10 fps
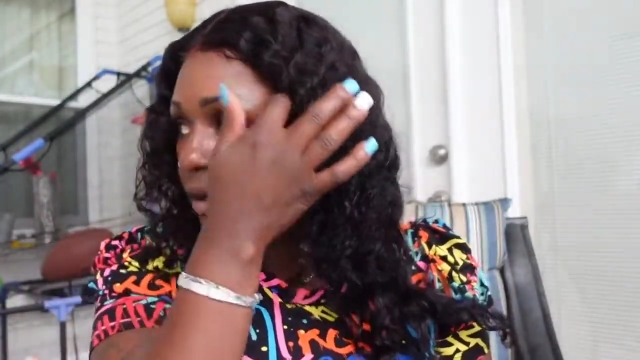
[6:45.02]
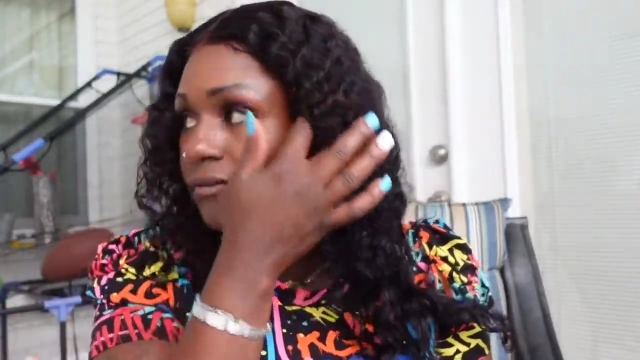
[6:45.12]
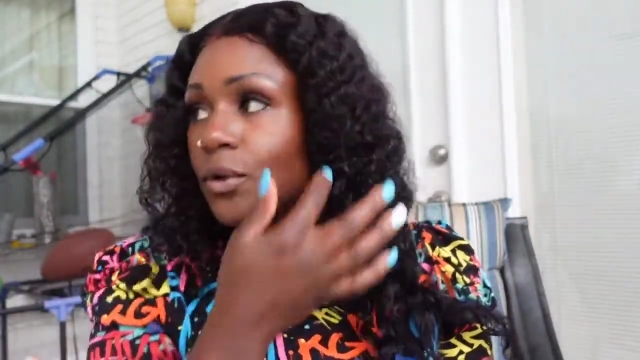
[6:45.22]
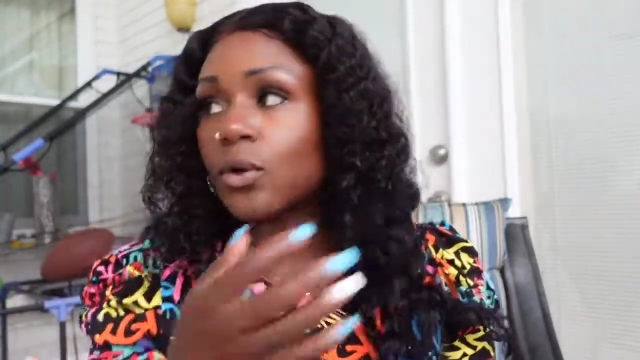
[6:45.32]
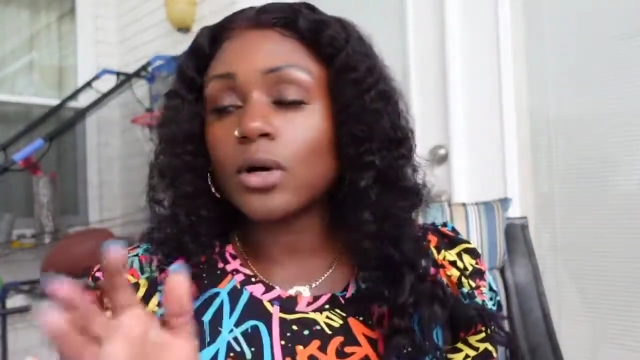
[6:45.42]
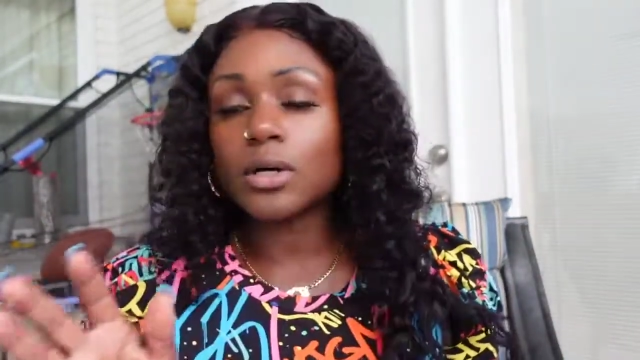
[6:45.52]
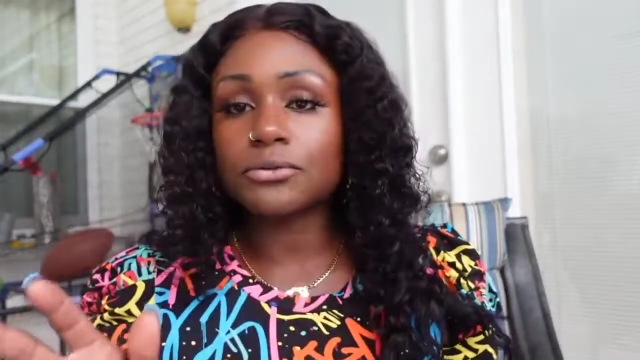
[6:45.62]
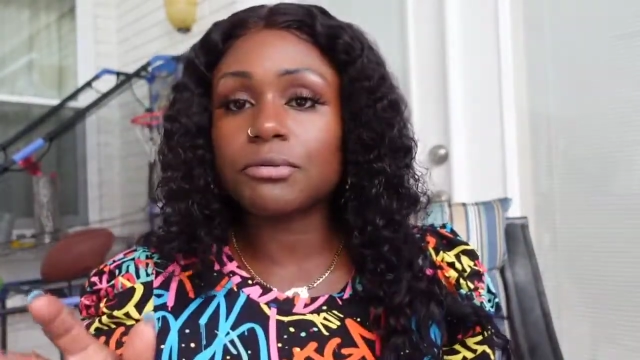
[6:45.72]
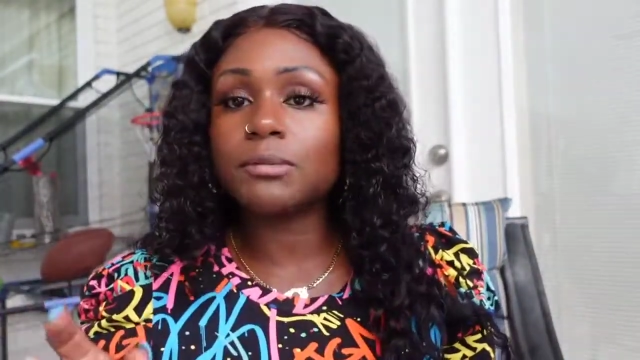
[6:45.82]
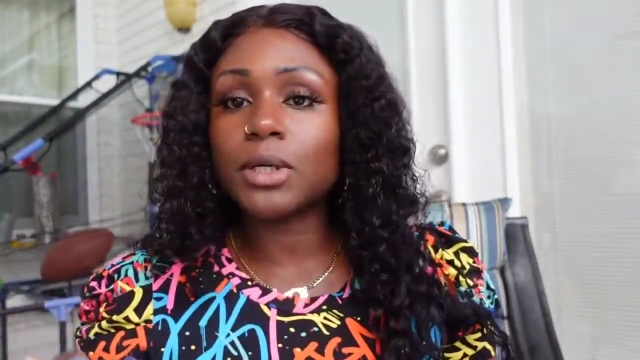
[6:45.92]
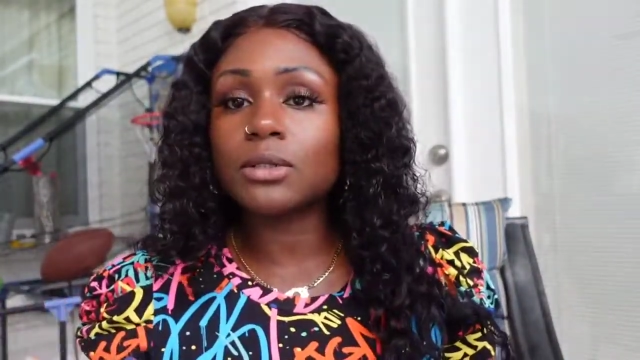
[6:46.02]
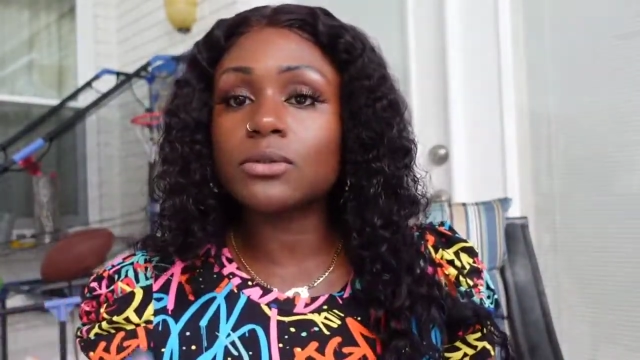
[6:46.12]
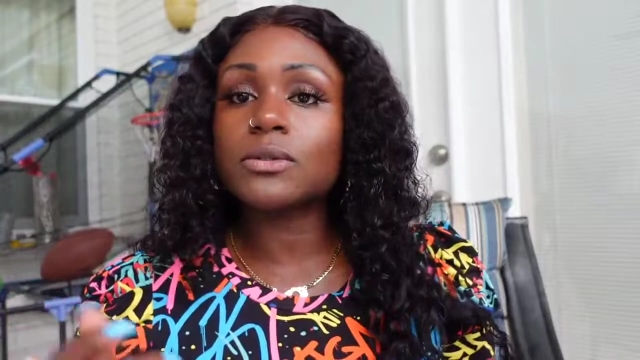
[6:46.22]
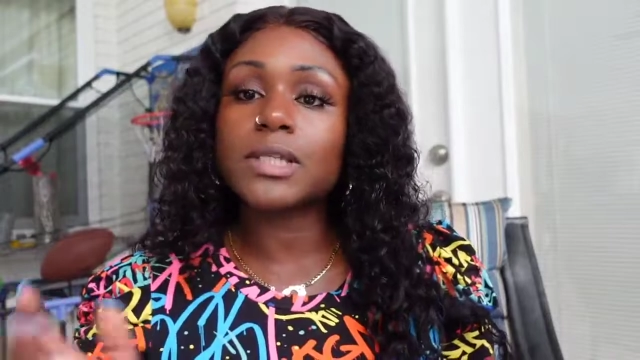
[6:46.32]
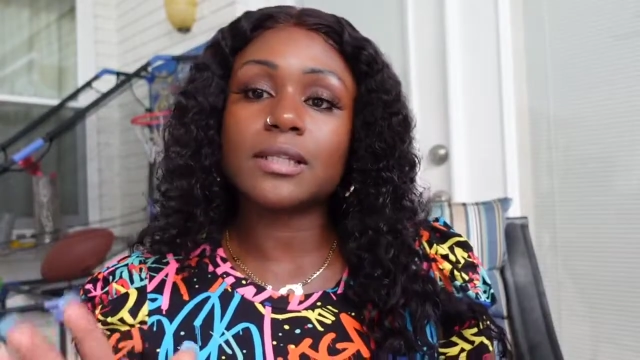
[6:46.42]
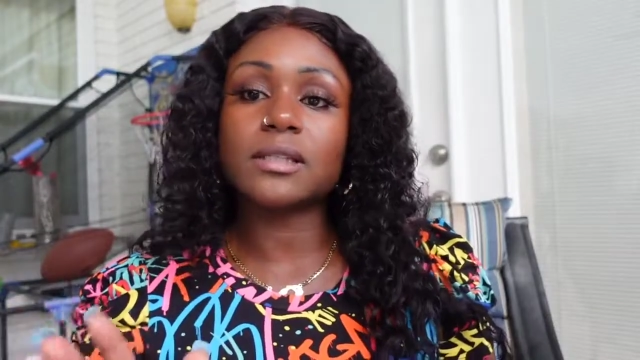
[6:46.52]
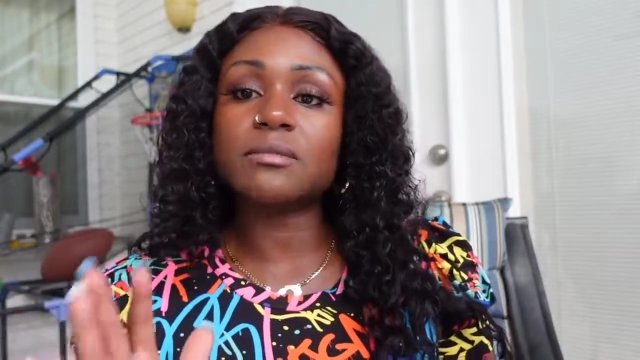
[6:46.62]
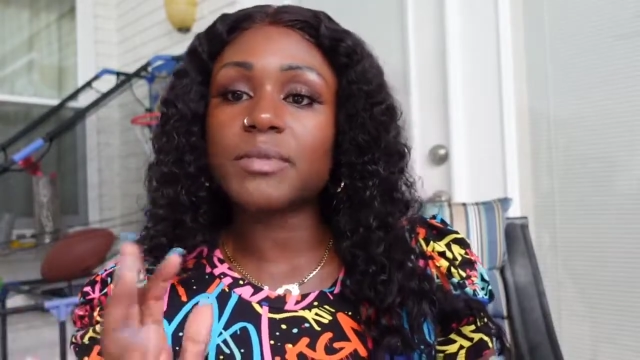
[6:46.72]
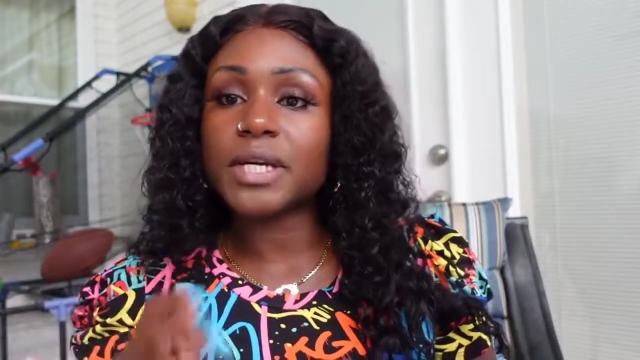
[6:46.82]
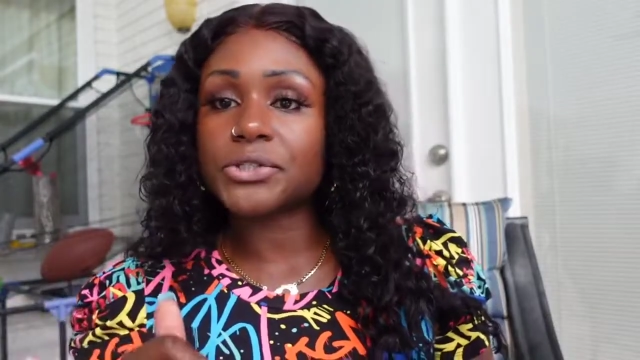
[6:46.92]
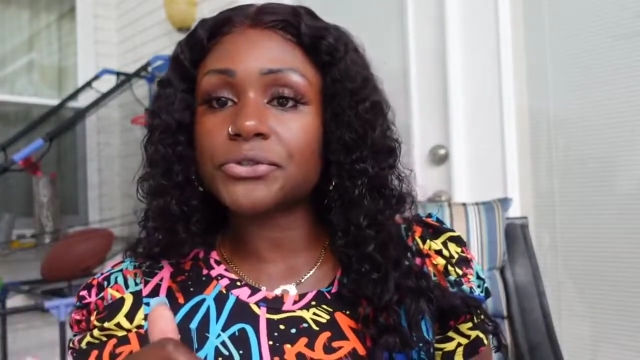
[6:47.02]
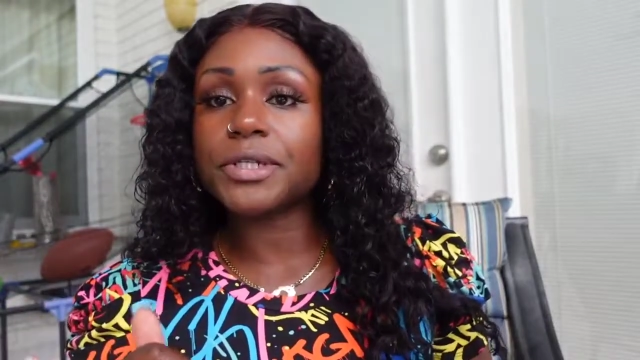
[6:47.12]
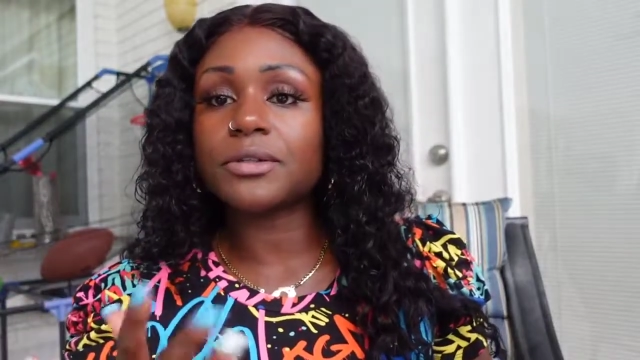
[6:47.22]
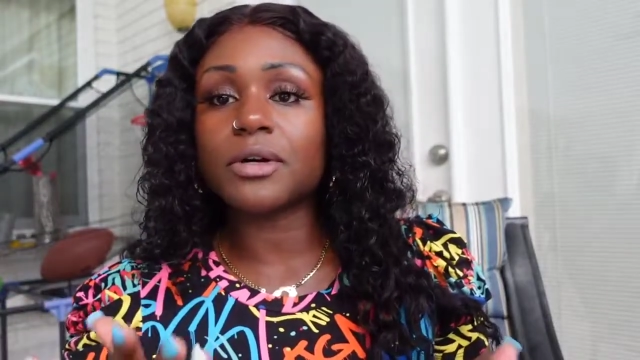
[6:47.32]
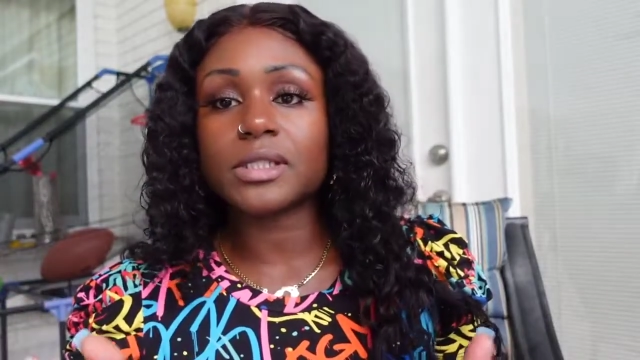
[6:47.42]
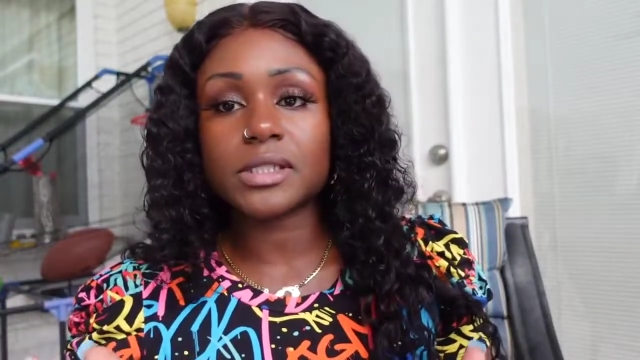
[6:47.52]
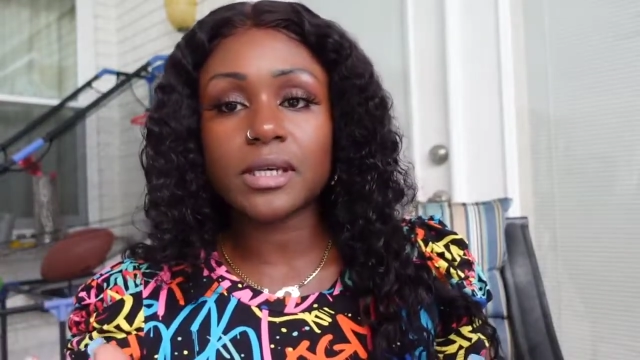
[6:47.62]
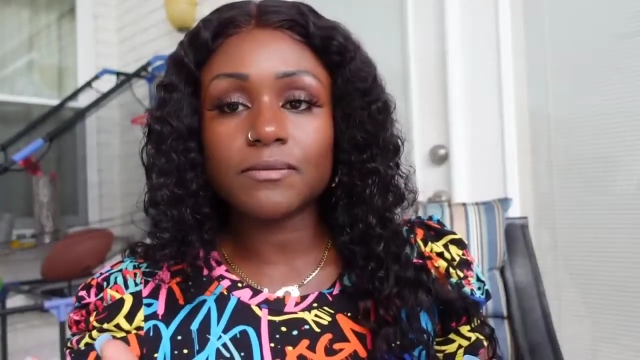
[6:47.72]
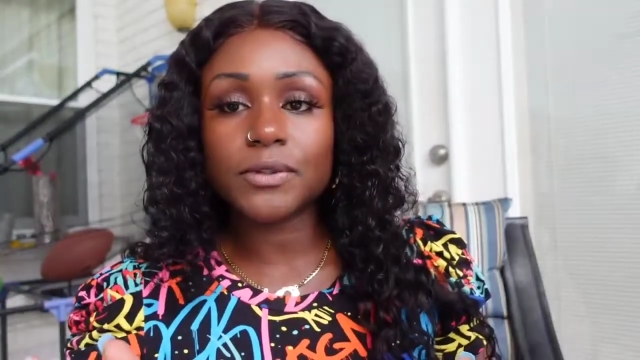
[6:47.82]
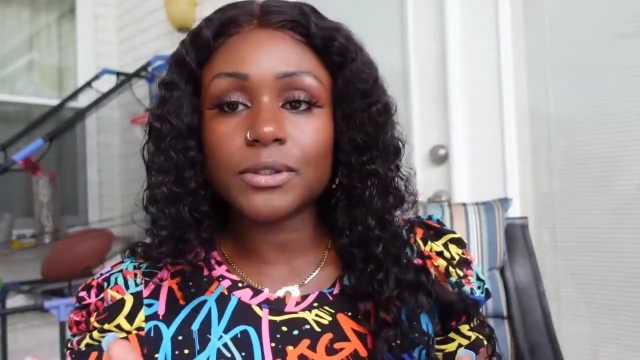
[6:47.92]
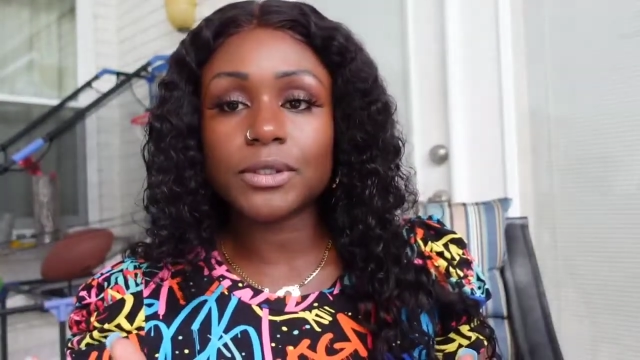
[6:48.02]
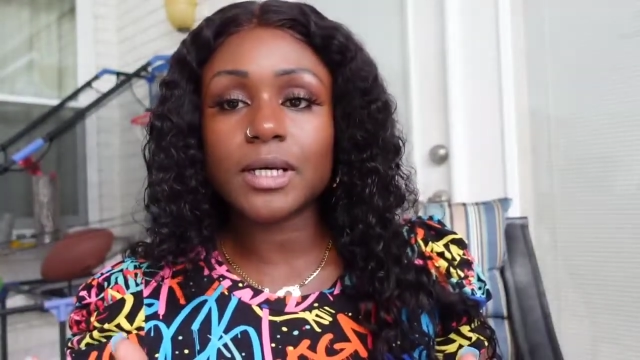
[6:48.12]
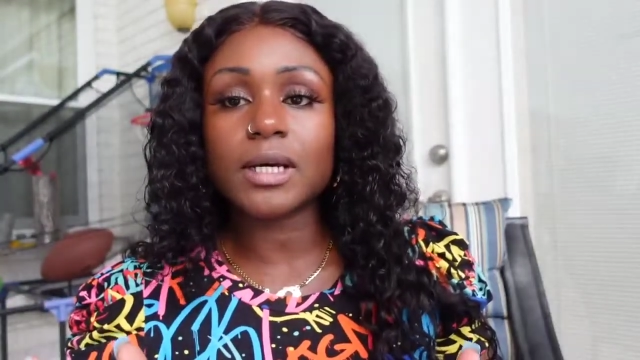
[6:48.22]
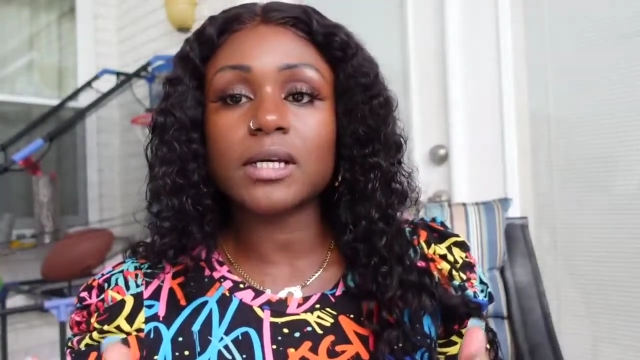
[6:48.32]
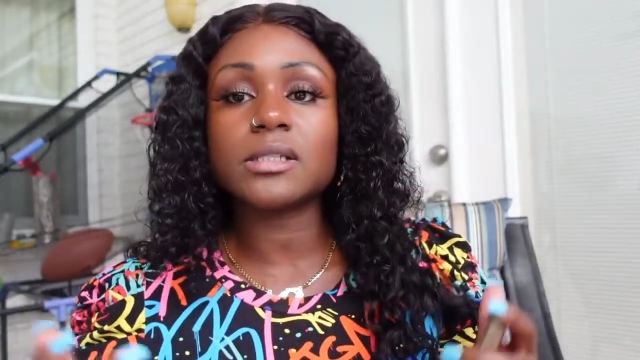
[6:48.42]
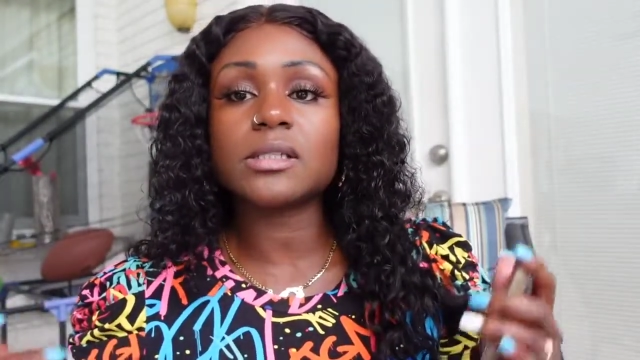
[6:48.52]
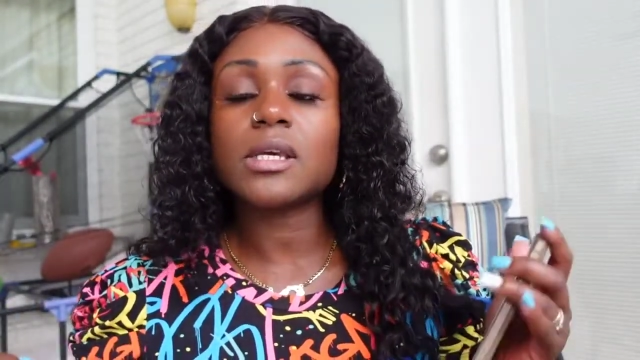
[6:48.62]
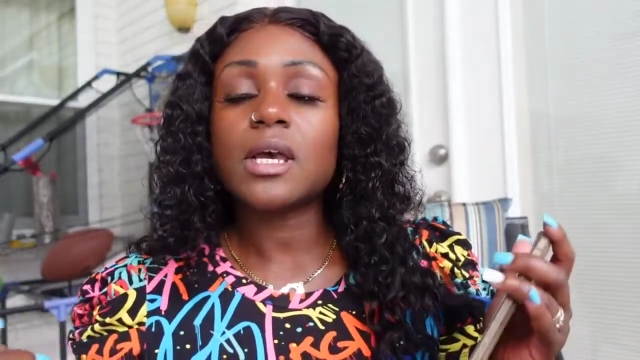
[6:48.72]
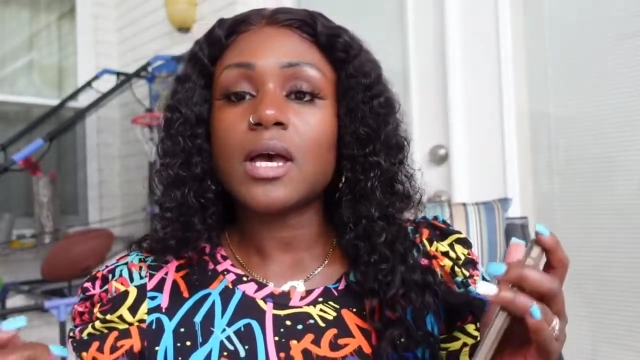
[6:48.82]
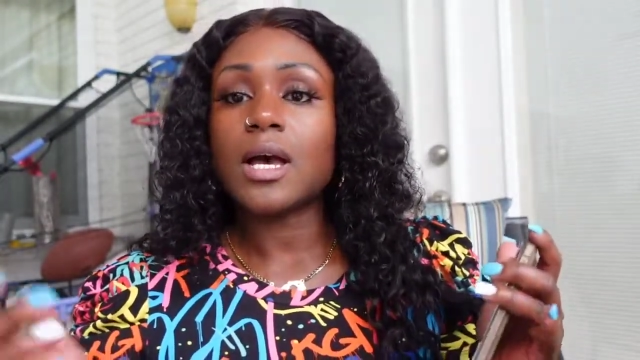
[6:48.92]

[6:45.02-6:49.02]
Um, for all three bundles. I did measure it on tape for you guys,